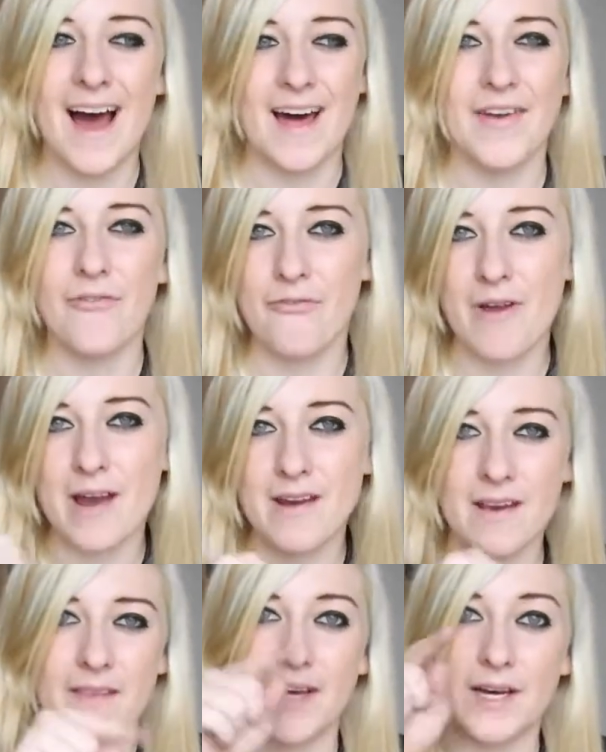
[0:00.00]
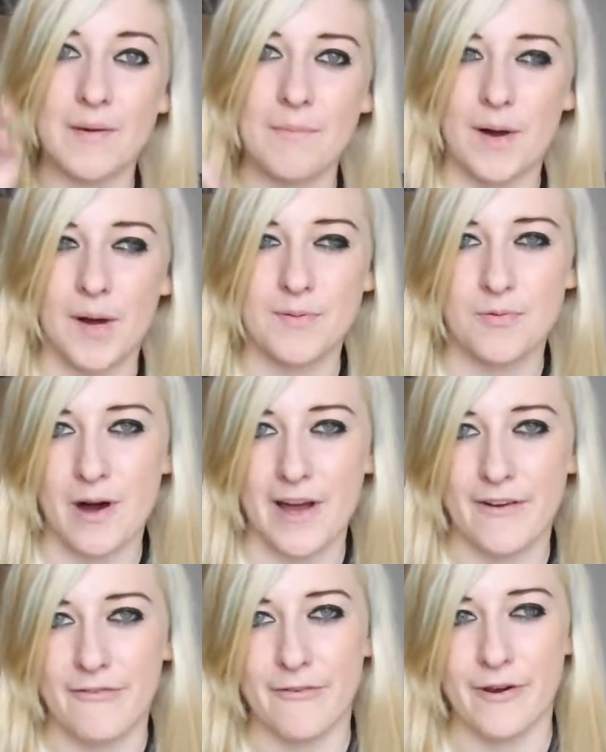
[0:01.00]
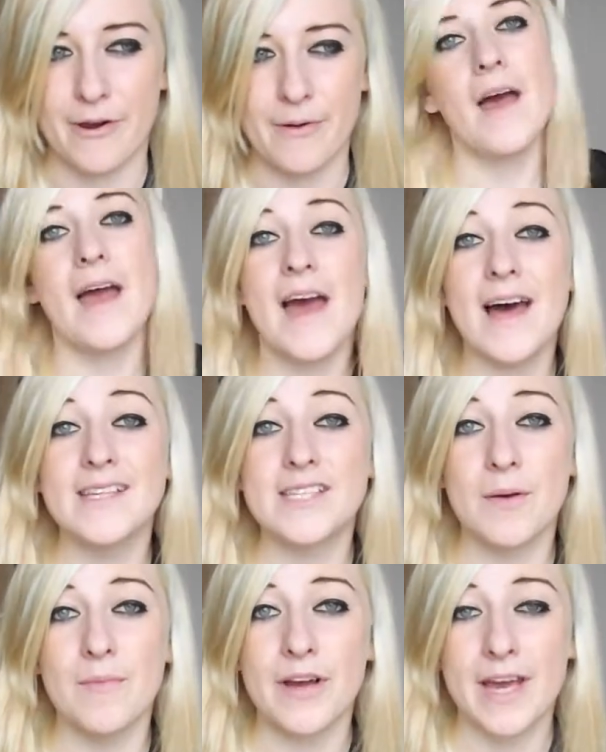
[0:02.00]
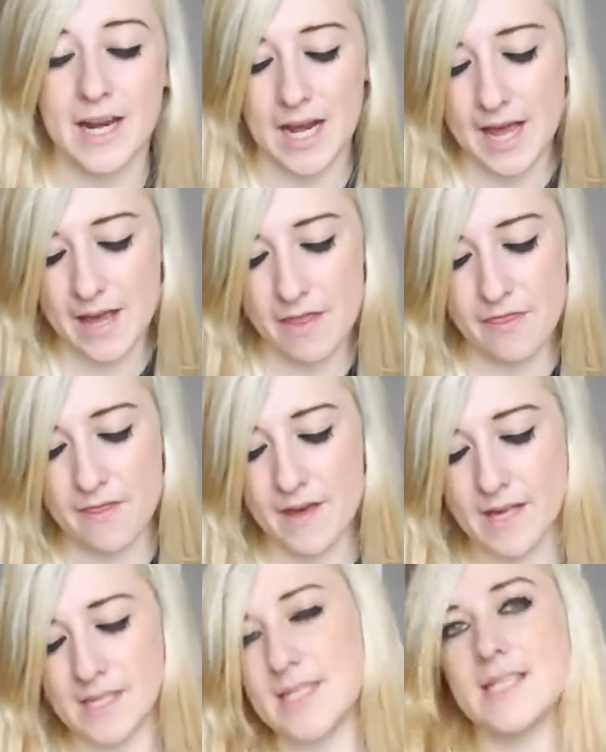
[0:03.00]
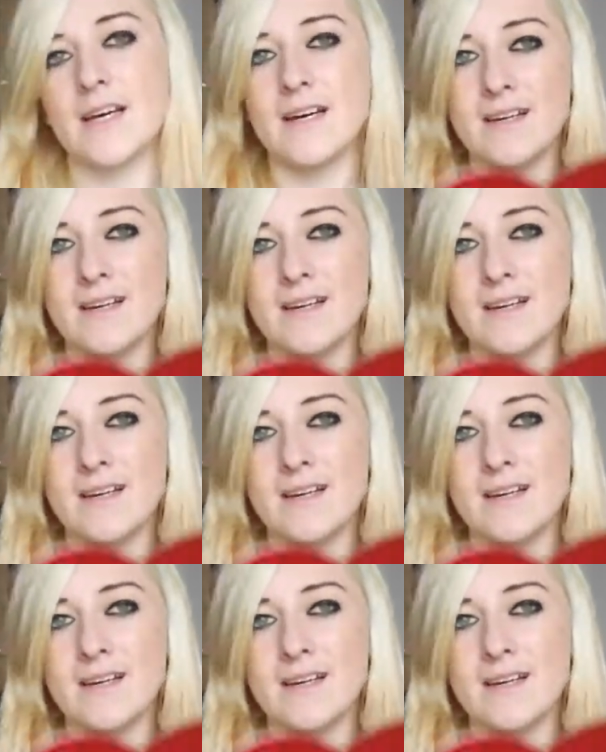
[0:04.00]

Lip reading: and thread the barbed wire through. It ends up looking like this.